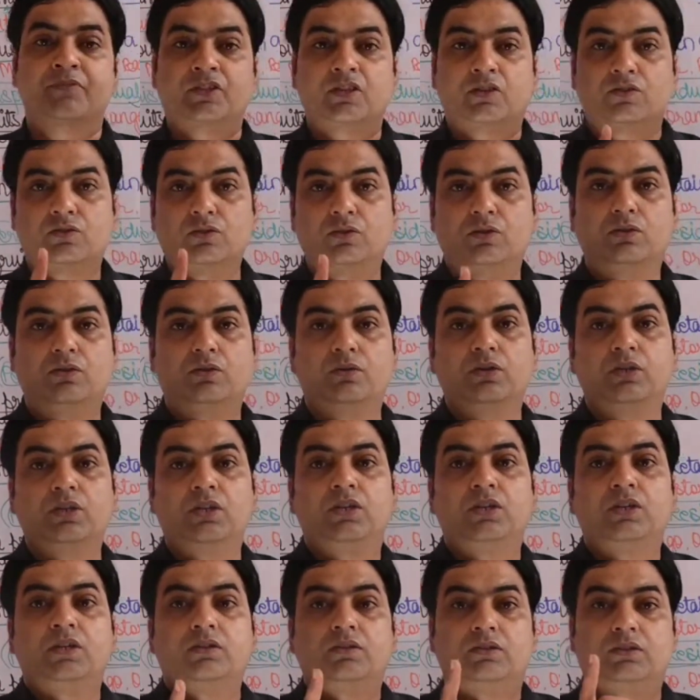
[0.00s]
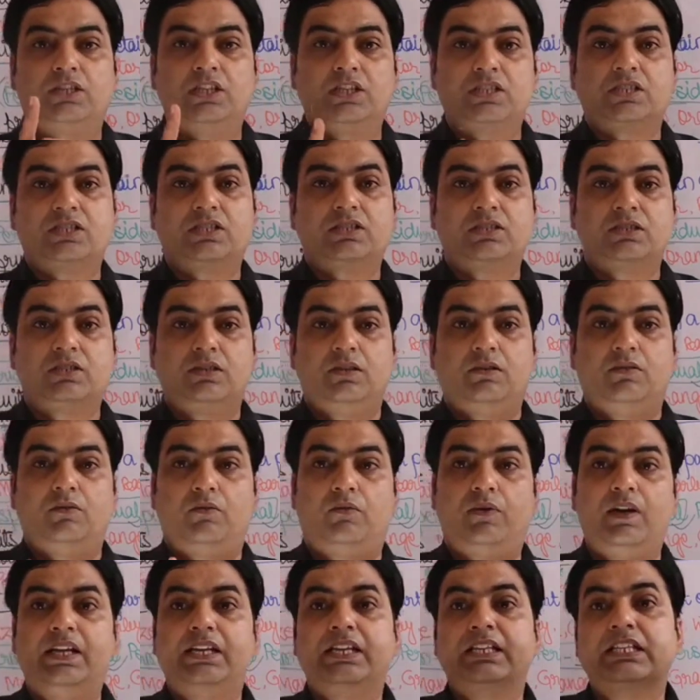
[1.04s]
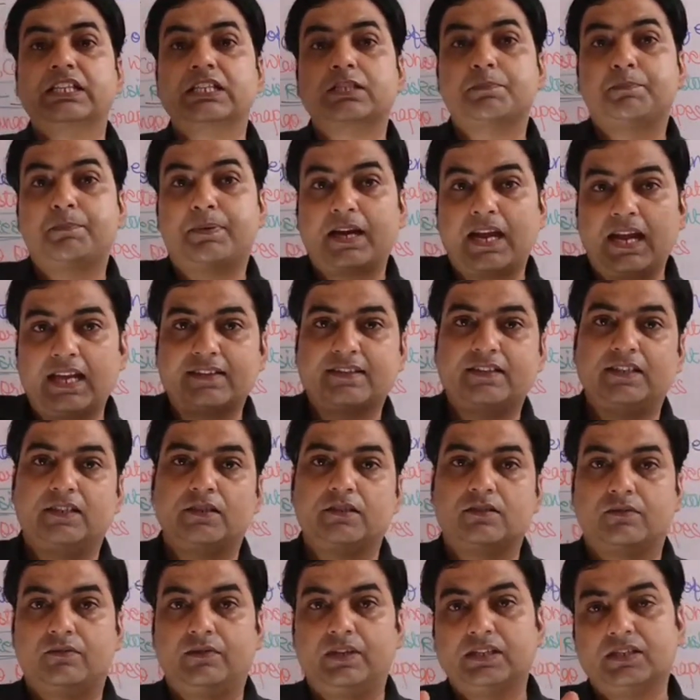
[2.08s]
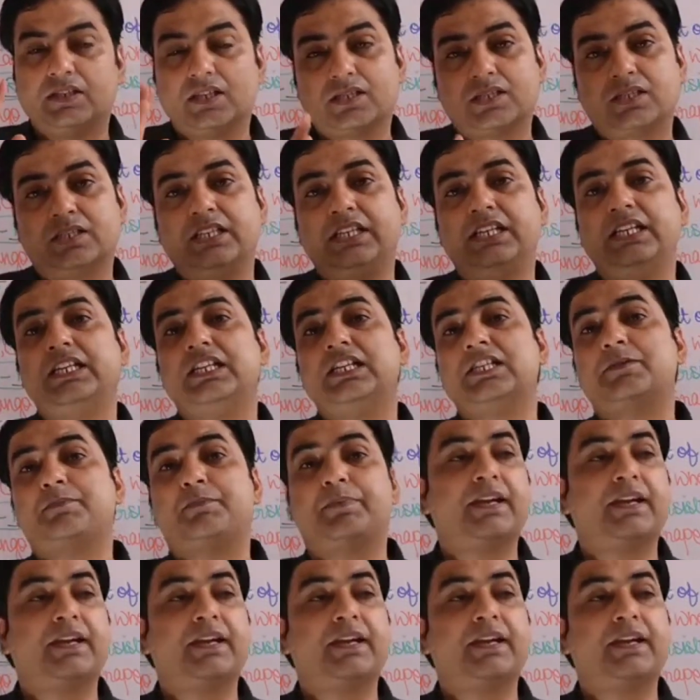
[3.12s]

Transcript: So this, when it is present, when the seed is